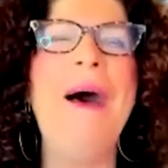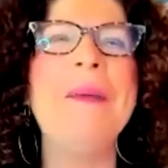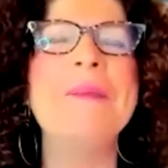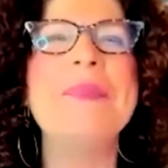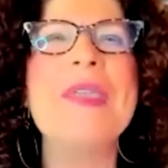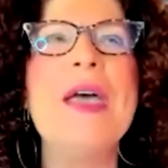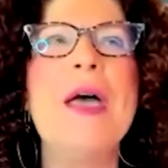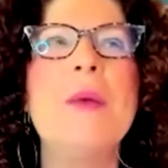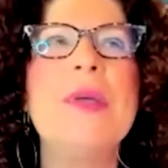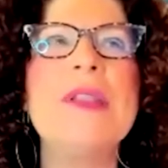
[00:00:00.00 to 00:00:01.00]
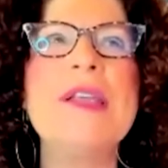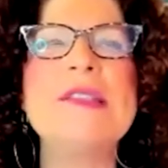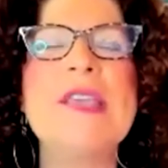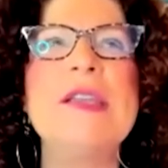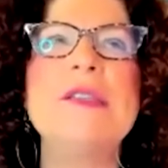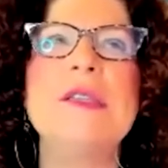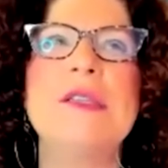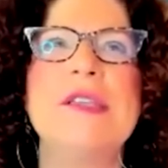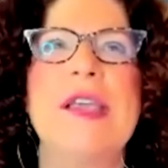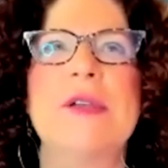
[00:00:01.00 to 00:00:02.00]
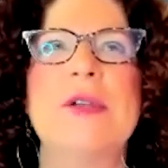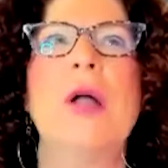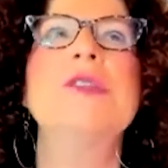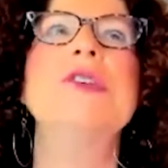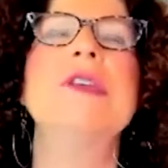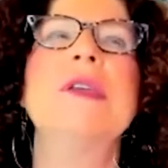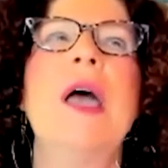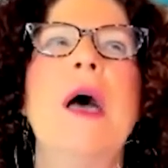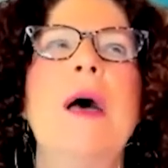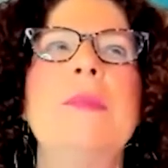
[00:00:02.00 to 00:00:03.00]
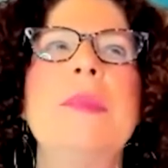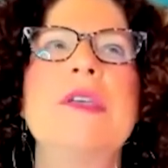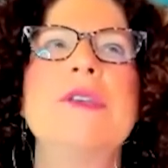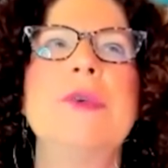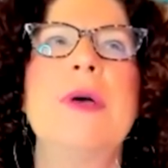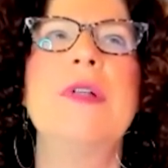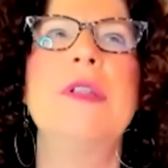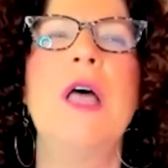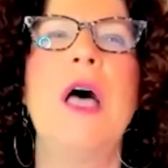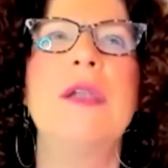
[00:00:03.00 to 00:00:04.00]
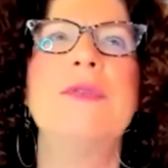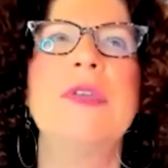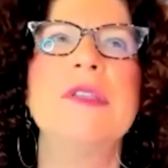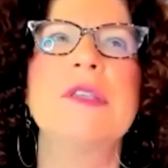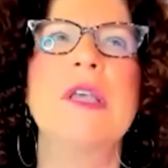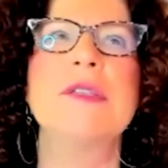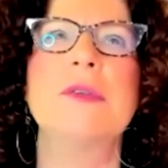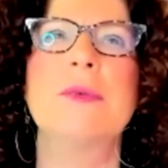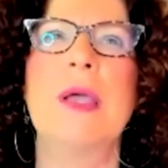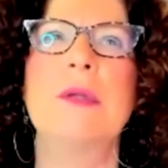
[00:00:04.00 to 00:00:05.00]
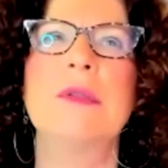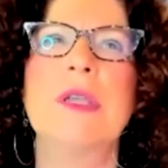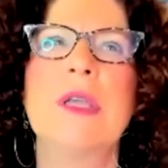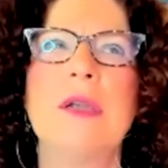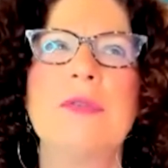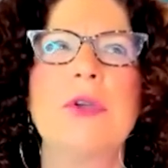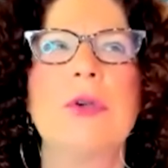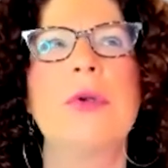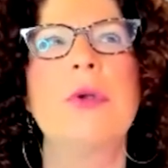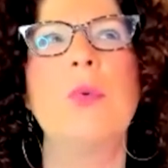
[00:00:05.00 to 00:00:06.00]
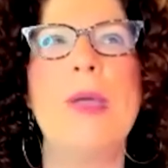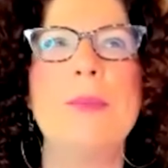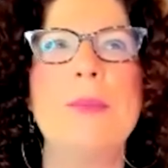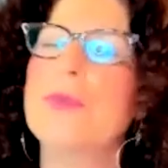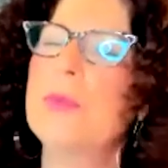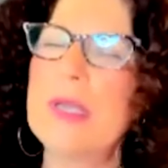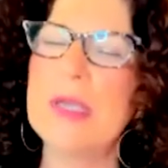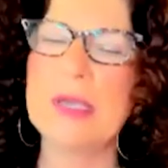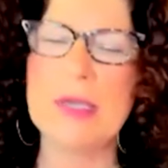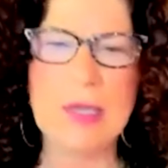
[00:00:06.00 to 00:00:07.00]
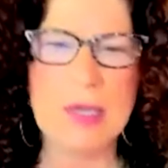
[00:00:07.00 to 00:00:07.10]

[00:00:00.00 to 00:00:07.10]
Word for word: um, but let's get into the technology um, because you have a lot of insights around the kind of the current web 3